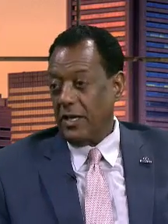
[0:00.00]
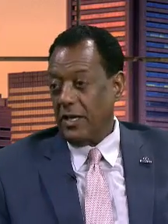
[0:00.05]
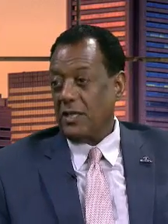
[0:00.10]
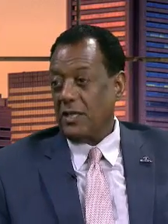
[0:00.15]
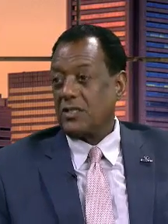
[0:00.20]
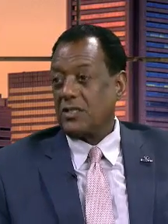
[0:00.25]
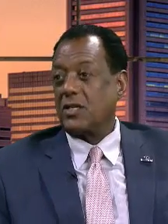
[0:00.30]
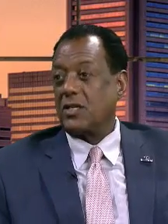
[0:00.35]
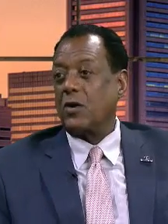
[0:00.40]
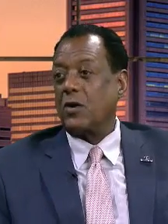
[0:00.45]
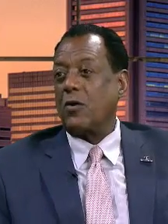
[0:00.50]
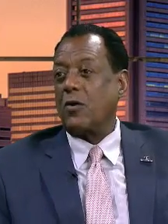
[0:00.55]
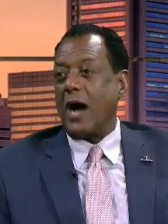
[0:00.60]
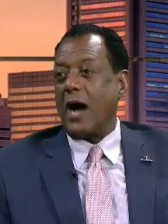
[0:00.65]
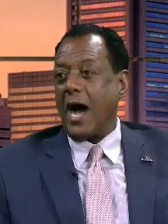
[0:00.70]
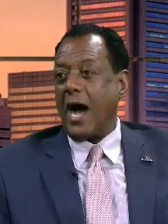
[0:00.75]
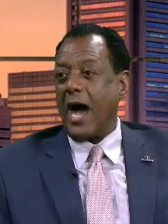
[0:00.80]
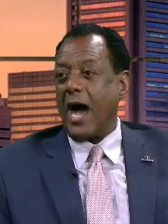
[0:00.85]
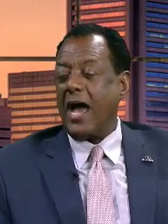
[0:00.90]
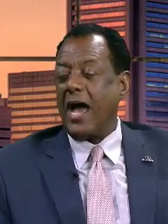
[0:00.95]
So
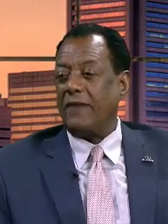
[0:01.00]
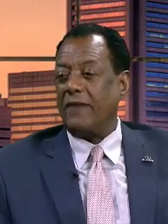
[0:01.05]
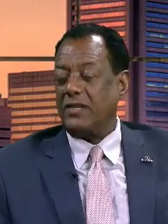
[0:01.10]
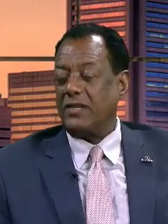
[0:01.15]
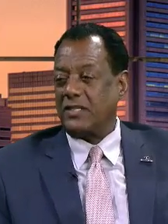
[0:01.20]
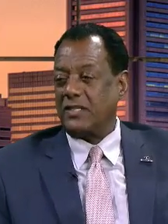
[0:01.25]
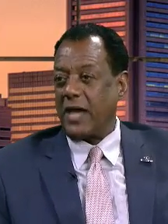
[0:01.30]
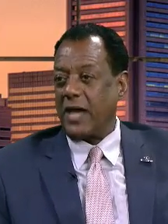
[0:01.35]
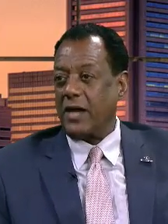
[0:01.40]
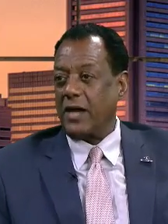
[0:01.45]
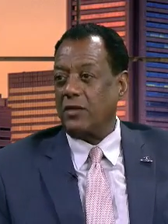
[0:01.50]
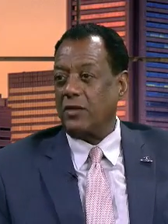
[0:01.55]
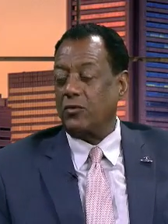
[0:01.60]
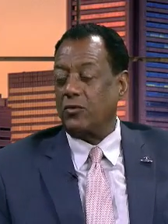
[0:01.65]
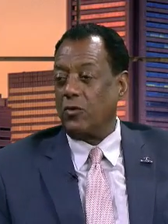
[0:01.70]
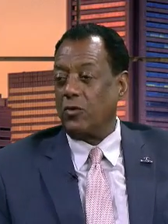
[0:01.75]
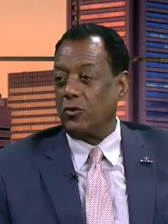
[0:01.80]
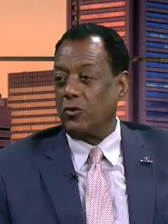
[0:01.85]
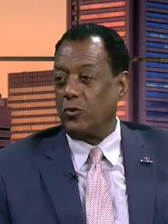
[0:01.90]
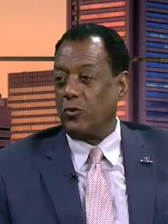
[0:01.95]
I have decided to
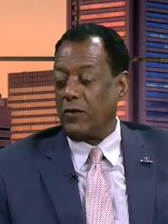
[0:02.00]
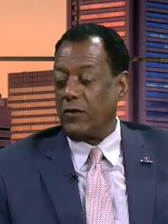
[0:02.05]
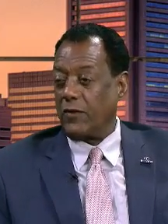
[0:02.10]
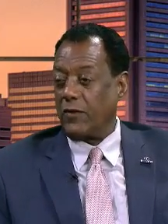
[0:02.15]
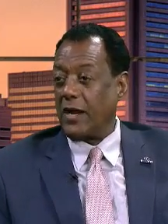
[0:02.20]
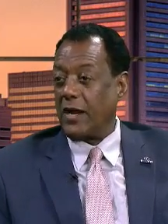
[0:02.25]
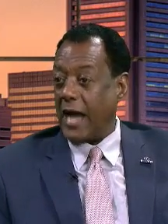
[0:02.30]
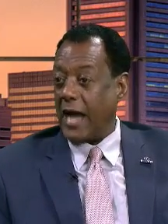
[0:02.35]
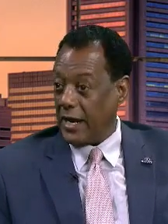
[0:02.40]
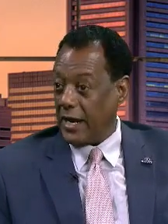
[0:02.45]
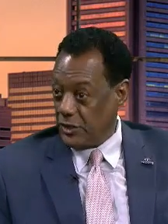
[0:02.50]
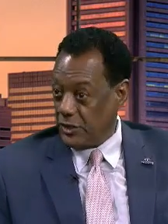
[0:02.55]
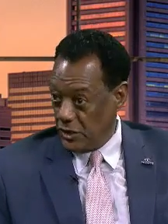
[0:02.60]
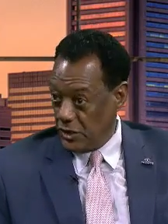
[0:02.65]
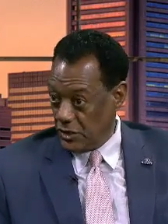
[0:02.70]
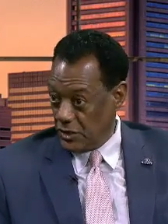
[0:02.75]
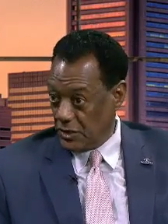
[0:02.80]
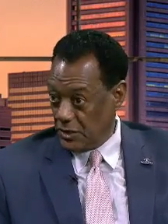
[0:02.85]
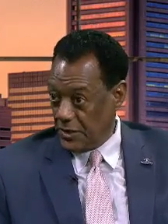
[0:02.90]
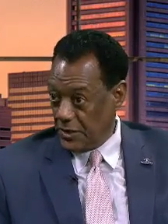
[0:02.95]
go to different
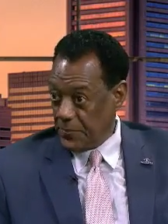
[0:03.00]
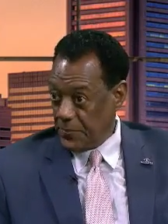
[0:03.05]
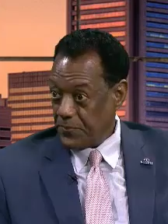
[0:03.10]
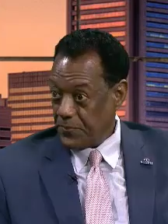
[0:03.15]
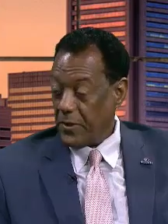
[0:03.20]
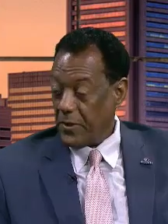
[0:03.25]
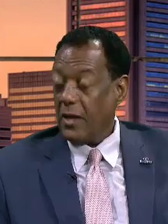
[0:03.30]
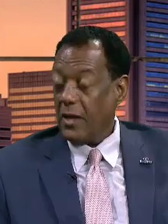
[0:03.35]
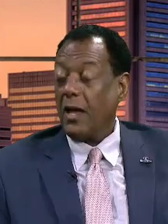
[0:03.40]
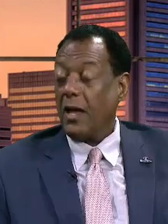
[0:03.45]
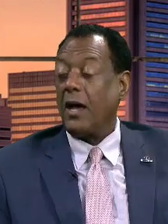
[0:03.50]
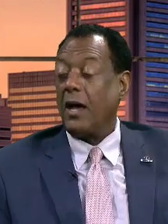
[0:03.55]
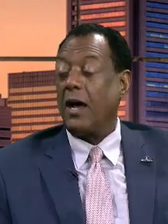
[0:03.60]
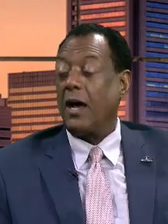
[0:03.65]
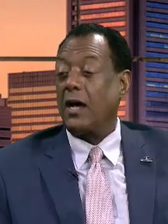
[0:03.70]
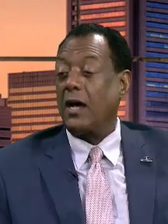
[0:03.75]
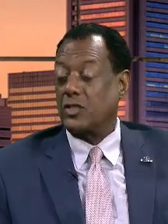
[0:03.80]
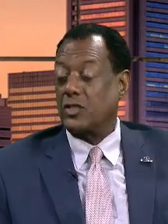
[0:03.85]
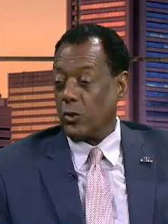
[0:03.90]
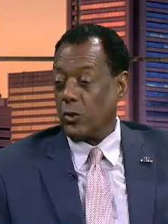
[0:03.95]
colleges
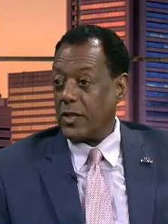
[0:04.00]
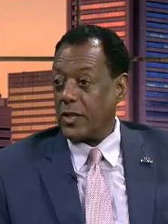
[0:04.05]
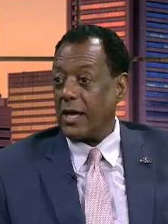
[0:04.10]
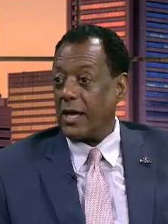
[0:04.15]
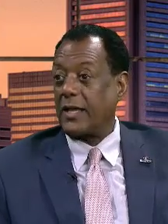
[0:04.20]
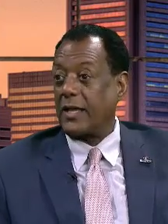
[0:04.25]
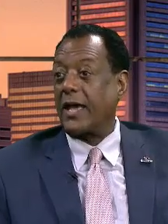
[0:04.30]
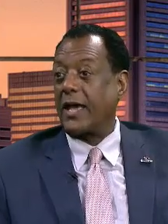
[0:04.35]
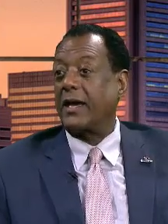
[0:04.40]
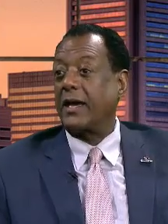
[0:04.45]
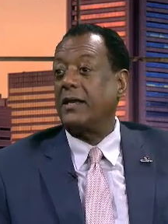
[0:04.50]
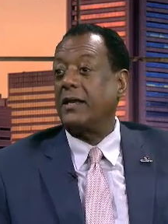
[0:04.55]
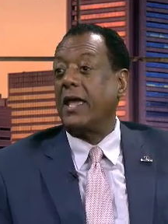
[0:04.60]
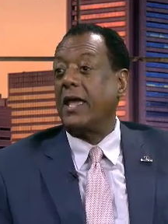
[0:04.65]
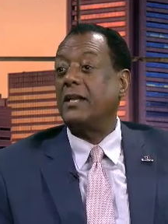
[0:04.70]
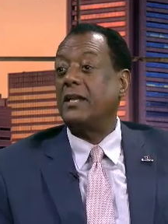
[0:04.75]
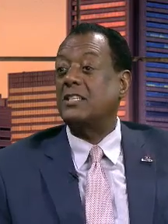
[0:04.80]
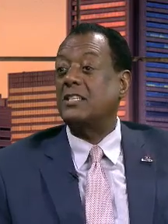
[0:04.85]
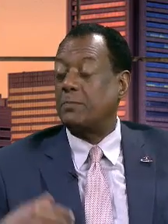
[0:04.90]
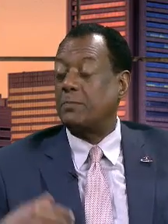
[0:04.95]
so that I can
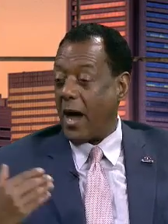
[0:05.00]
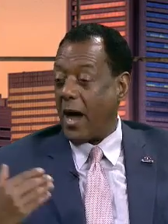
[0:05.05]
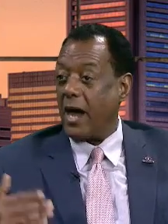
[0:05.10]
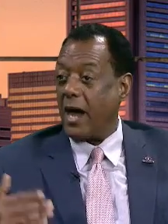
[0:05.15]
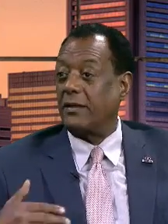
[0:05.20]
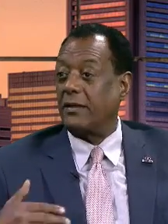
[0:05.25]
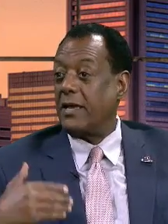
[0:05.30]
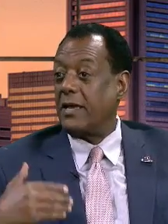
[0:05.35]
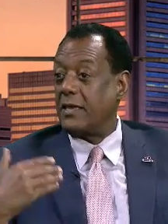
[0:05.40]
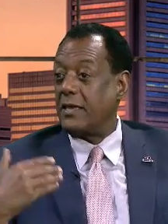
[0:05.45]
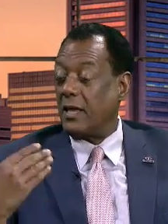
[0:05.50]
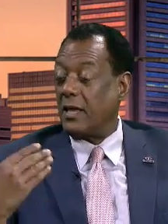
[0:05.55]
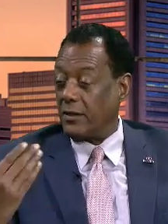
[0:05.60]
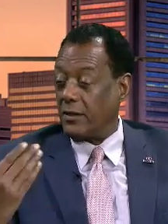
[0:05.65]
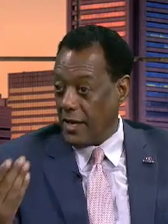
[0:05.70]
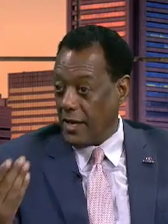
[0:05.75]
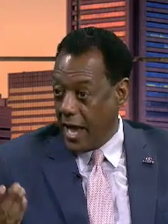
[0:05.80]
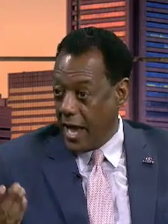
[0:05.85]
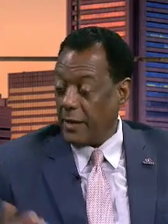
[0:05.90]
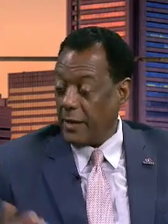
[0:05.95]
inspire the
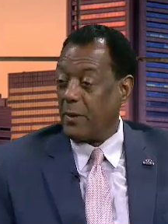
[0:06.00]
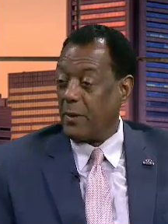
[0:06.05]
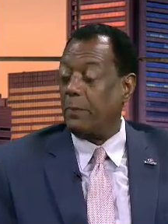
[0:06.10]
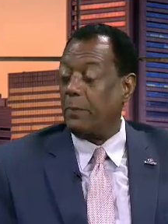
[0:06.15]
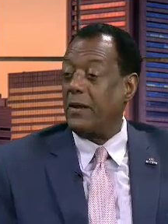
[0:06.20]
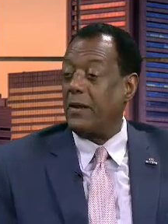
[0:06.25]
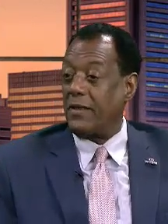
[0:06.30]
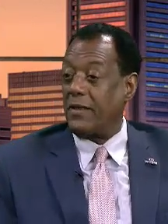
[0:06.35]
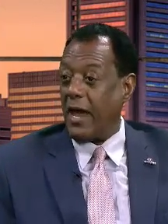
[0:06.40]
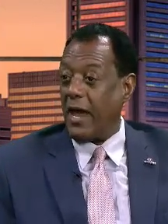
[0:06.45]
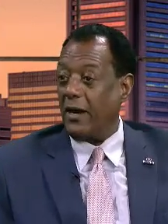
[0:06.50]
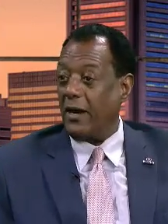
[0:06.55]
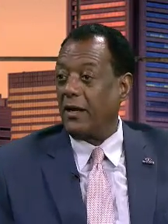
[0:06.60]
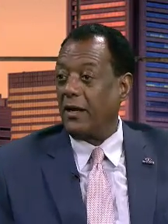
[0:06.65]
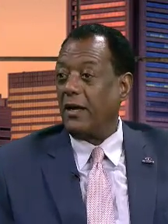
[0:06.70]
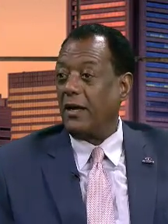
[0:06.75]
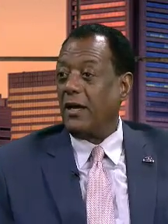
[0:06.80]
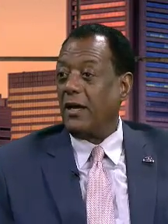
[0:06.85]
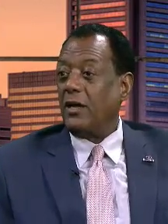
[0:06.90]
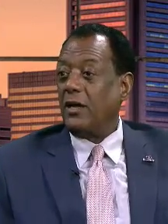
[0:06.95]
young people there
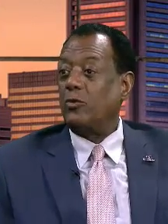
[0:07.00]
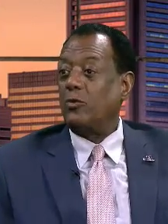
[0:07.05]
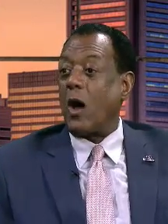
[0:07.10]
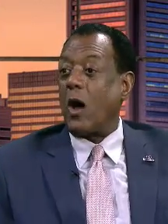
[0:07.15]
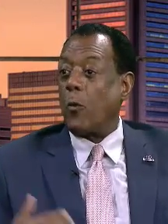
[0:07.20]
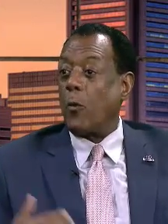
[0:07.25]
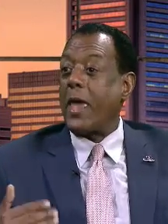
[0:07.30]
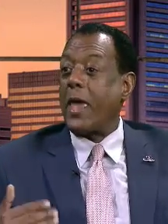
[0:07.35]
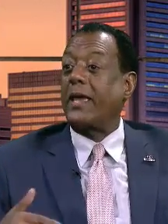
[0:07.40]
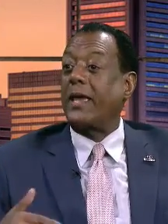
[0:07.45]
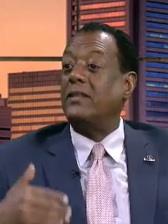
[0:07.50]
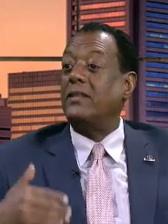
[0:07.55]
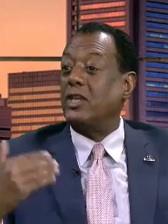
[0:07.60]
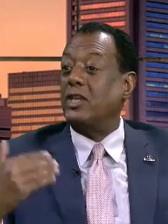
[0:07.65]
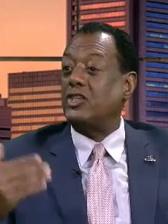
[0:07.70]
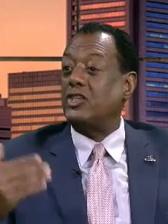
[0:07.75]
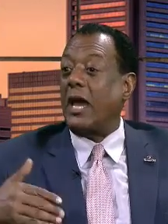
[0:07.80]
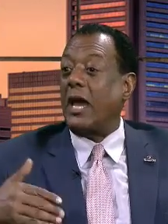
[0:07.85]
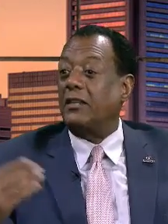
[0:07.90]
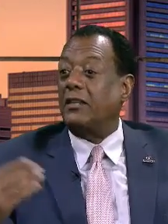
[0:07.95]
to awaken the
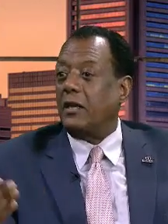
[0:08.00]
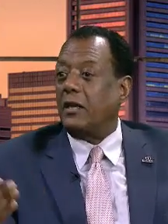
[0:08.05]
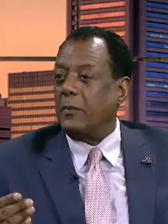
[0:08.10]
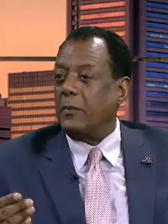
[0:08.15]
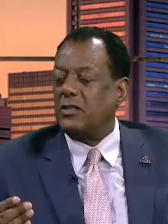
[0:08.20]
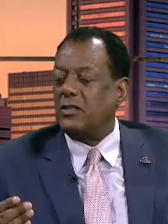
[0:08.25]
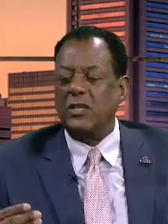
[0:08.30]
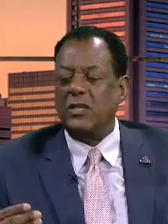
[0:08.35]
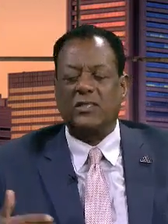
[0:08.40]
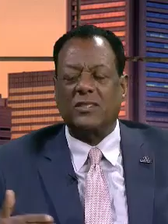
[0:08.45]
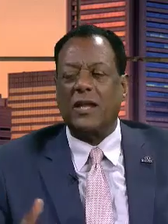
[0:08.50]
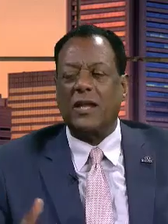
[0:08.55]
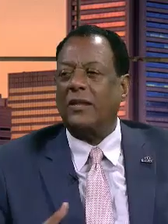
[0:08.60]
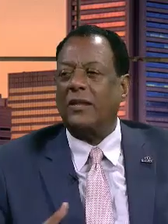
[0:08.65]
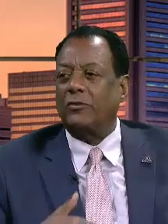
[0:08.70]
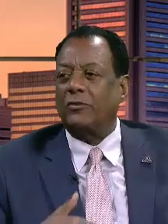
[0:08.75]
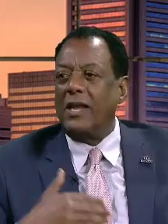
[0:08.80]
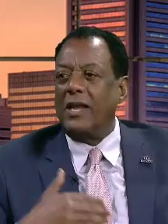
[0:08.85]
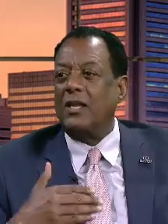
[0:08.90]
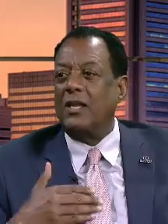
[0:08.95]
giant in them. So it's not
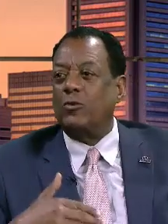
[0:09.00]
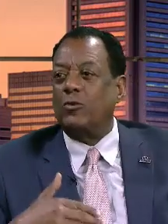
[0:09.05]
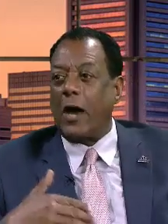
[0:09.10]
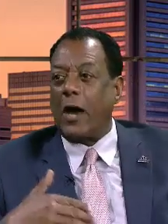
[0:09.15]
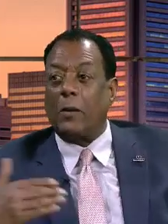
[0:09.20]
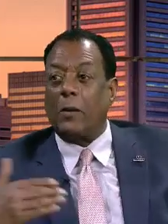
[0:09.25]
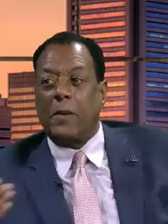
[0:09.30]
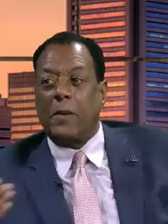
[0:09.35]
really to help